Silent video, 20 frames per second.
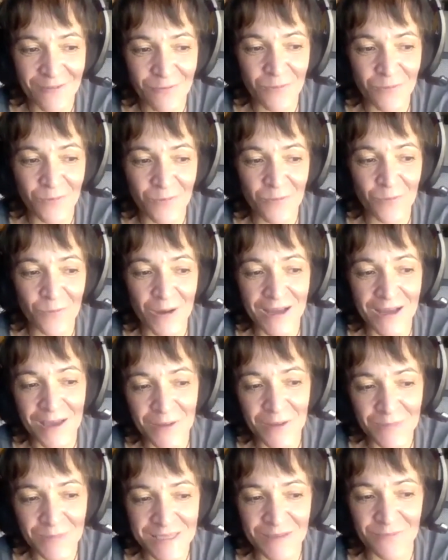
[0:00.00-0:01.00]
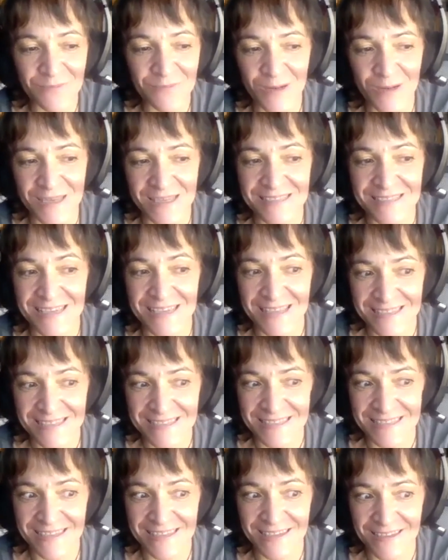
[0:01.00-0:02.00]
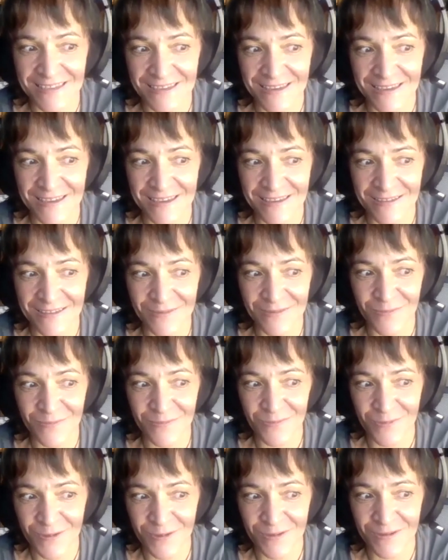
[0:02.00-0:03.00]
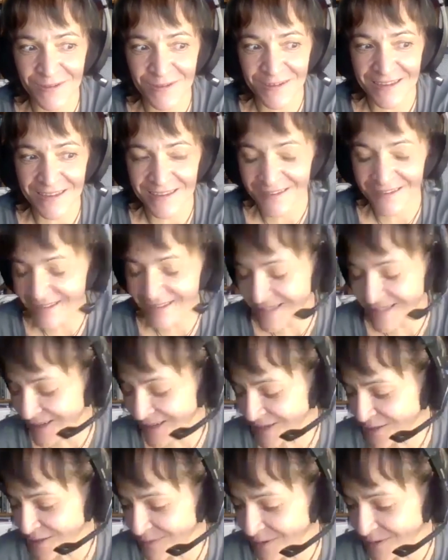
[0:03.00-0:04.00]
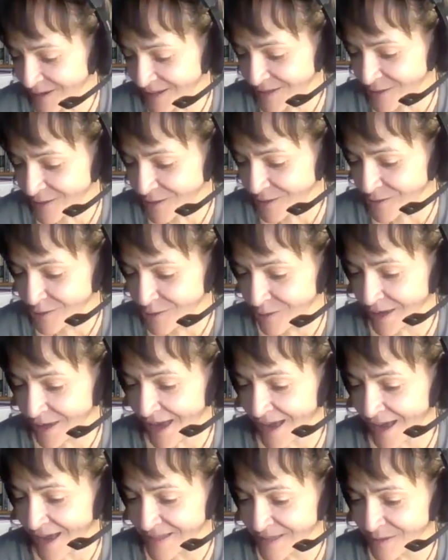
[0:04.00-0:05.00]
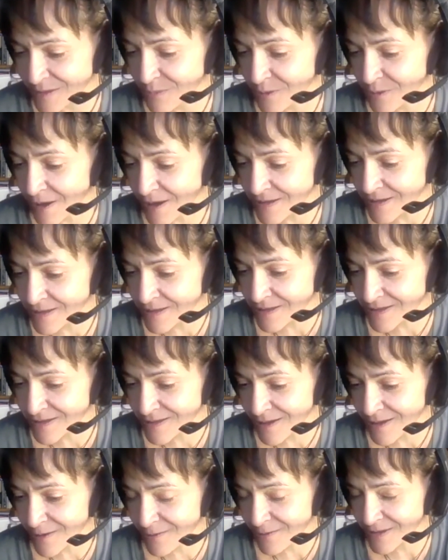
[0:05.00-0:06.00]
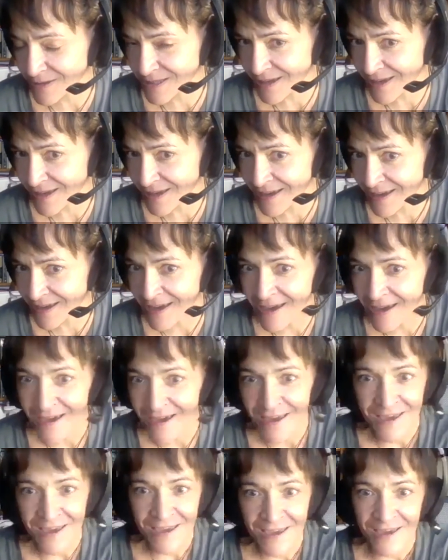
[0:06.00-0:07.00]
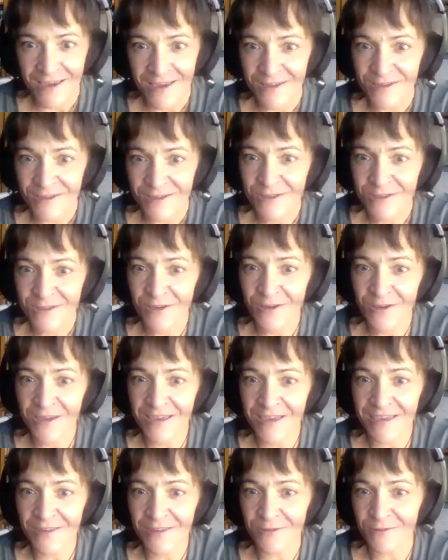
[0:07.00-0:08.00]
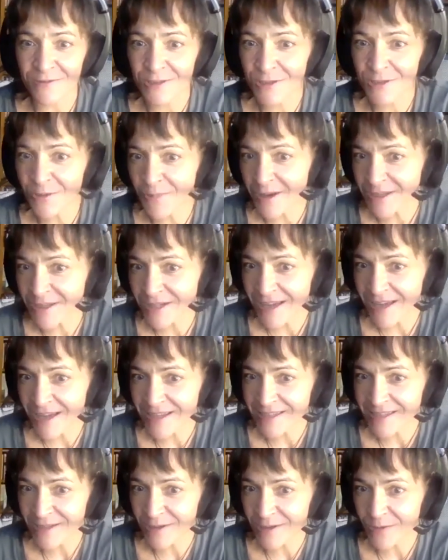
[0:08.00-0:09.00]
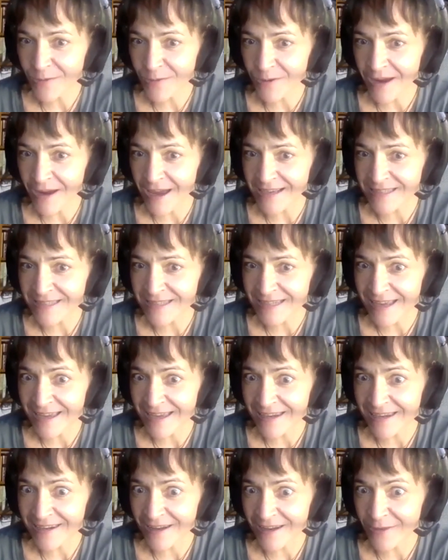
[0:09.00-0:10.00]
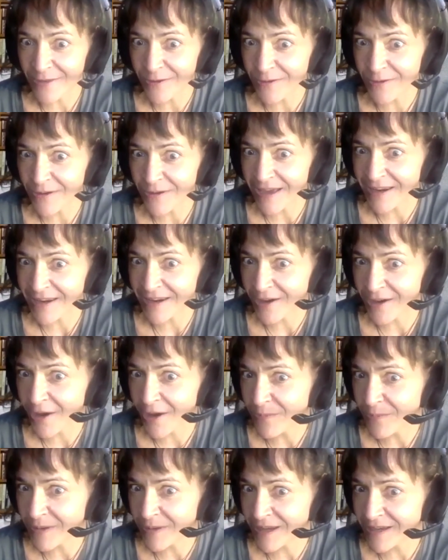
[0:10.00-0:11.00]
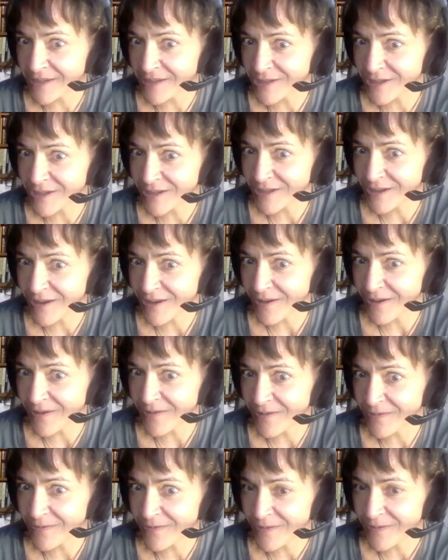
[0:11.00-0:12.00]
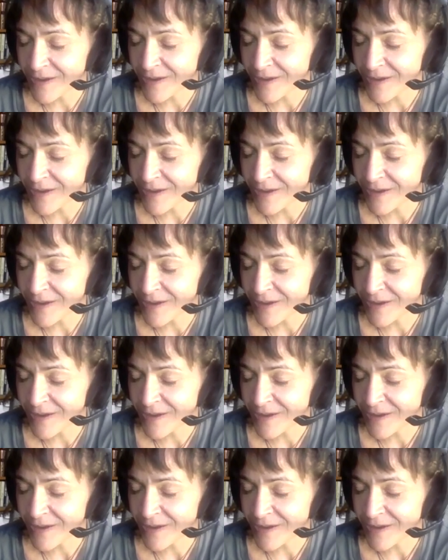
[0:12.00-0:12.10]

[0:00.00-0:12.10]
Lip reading: what comes in pretty intensely at Sanctuary is usually acid plus. So it's like took either too much acid or acid and a combination of